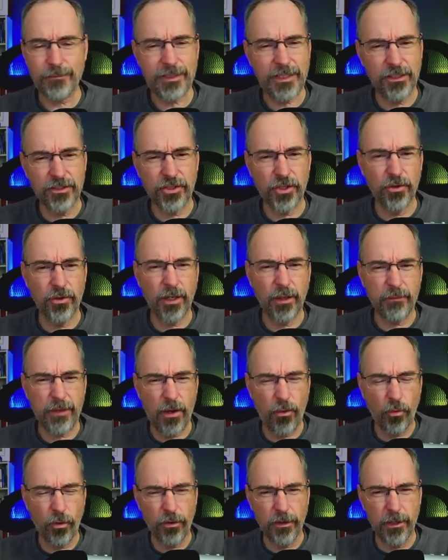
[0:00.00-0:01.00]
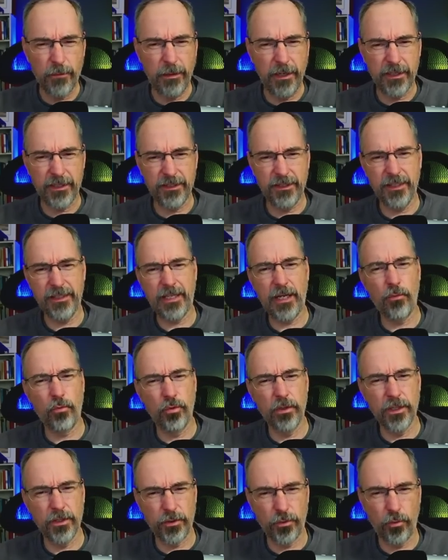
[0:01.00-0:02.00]
So I'm not worried about it like I
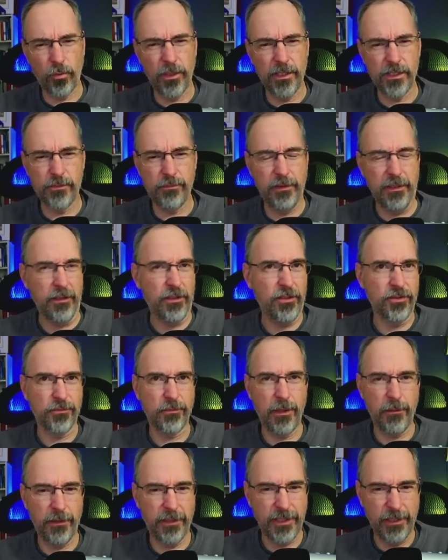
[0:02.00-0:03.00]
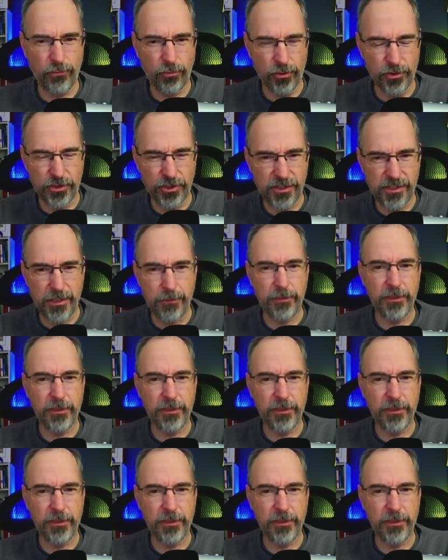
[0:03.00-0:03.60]
would otherwise be, because maybe they were just dipping